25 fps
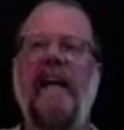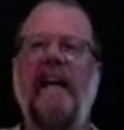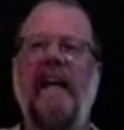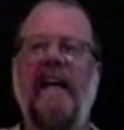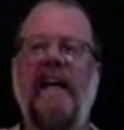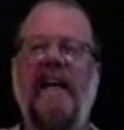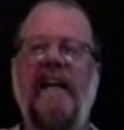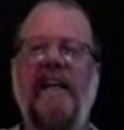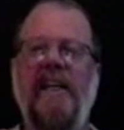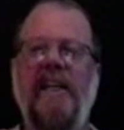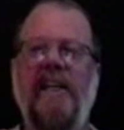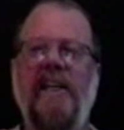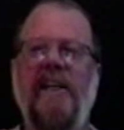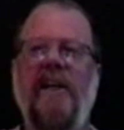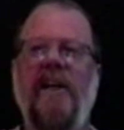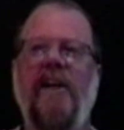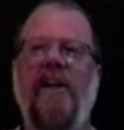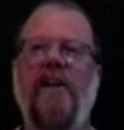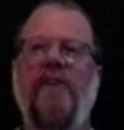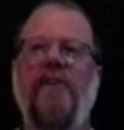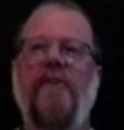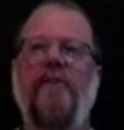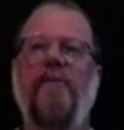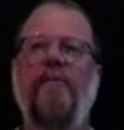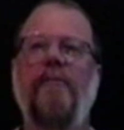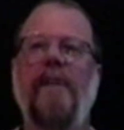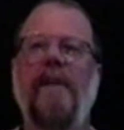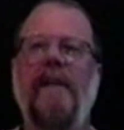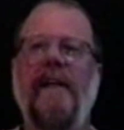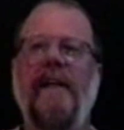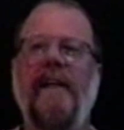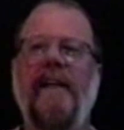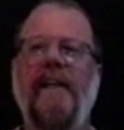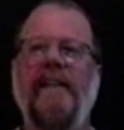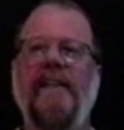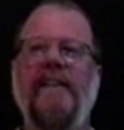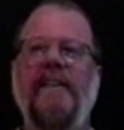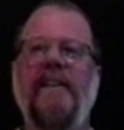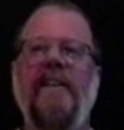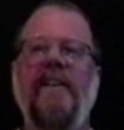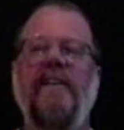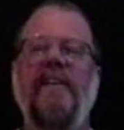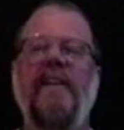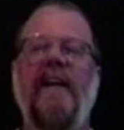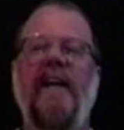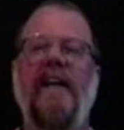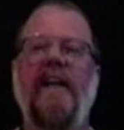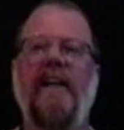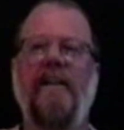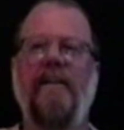any other beings
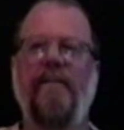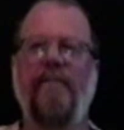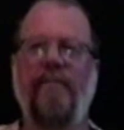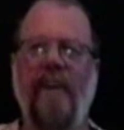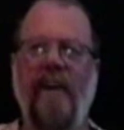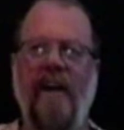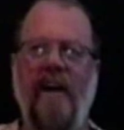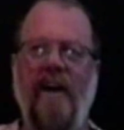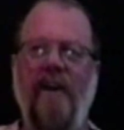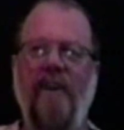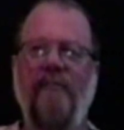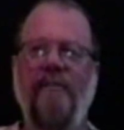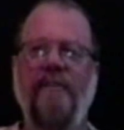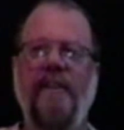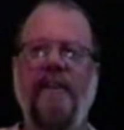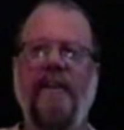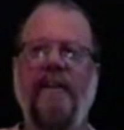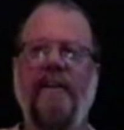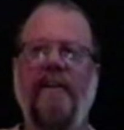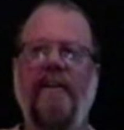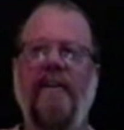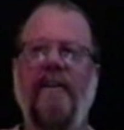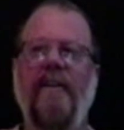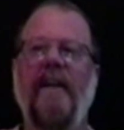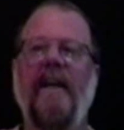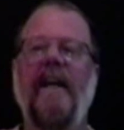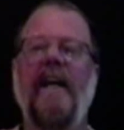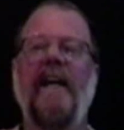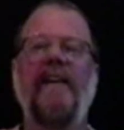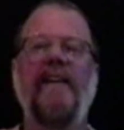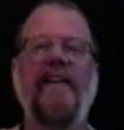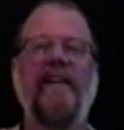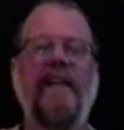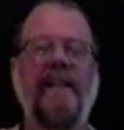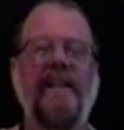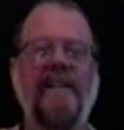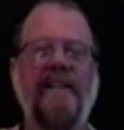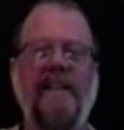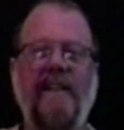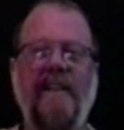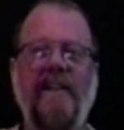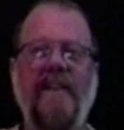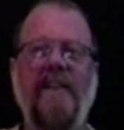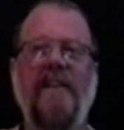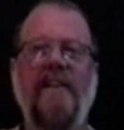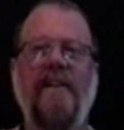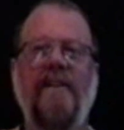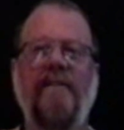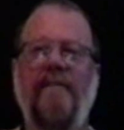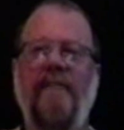that evolved here, and they
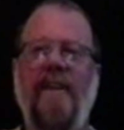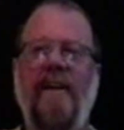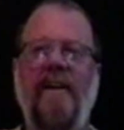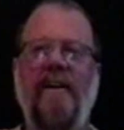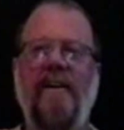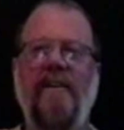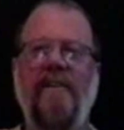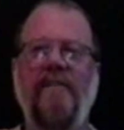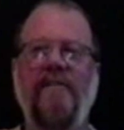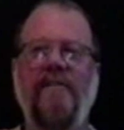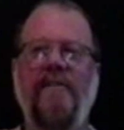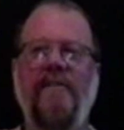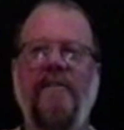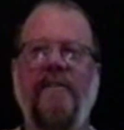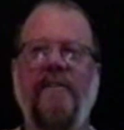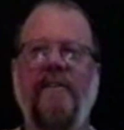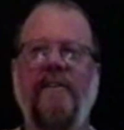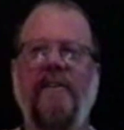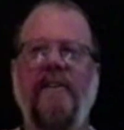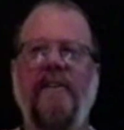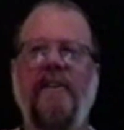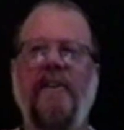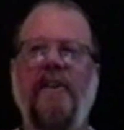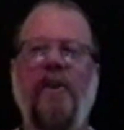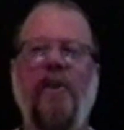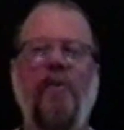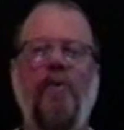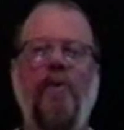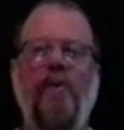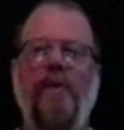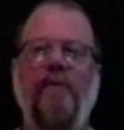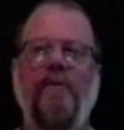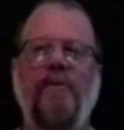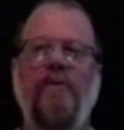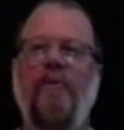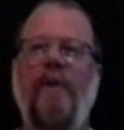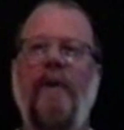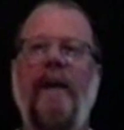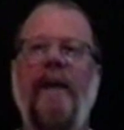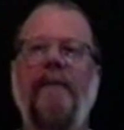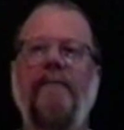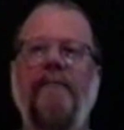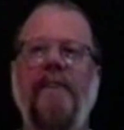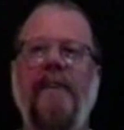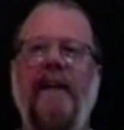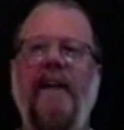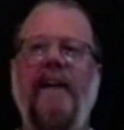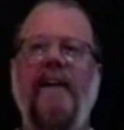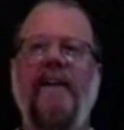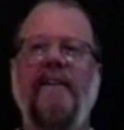did evolve. No one was
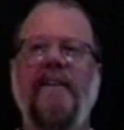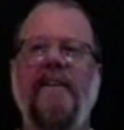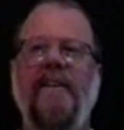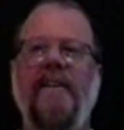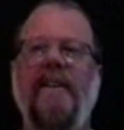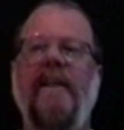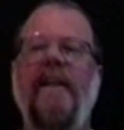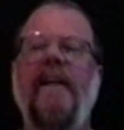wiped out.